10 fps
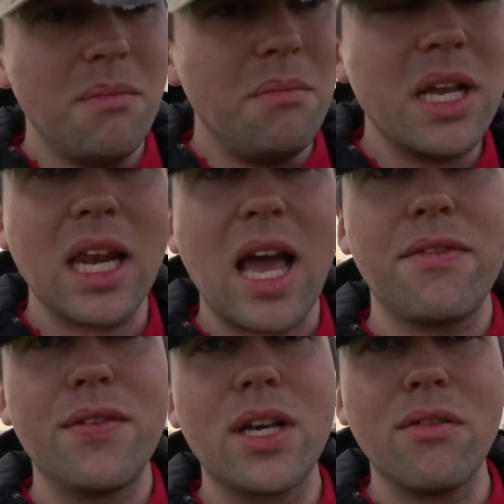Middle
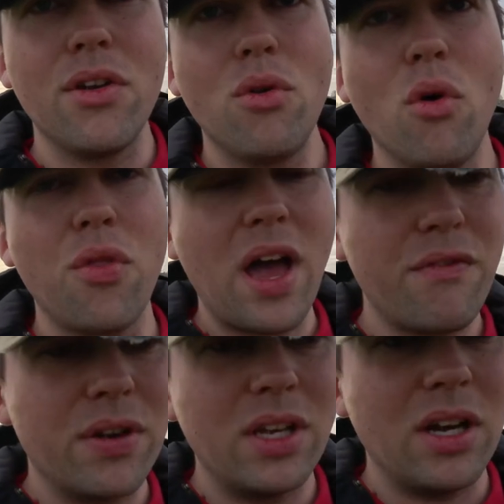Africa and North
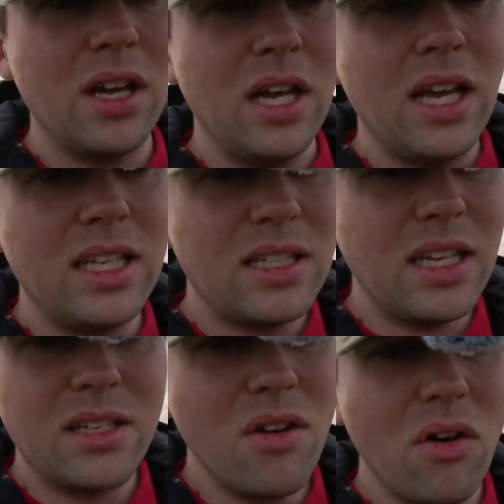Africa
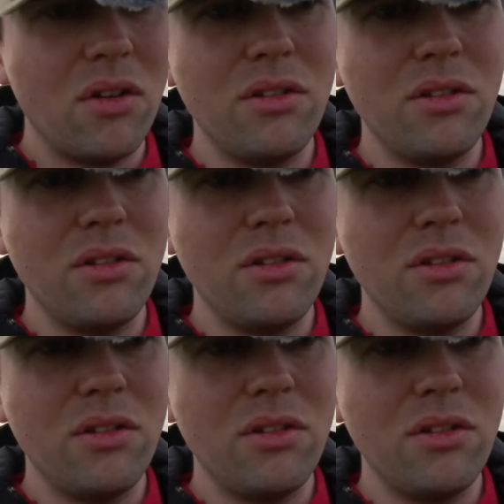is not,